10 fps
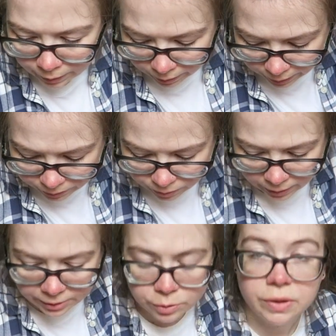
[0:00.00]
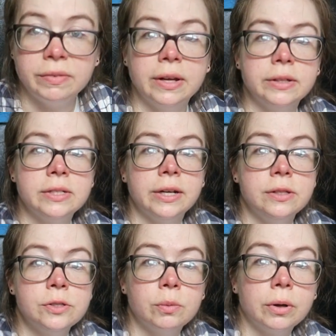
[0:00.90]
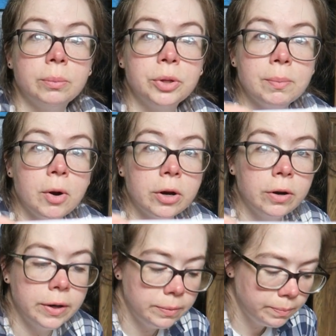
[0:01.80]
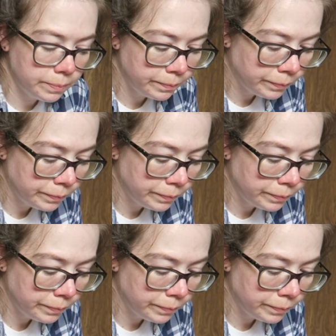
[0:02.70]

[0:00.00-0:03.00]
Okay, so that's Sweet Valentine, so we're gonna put the marker in.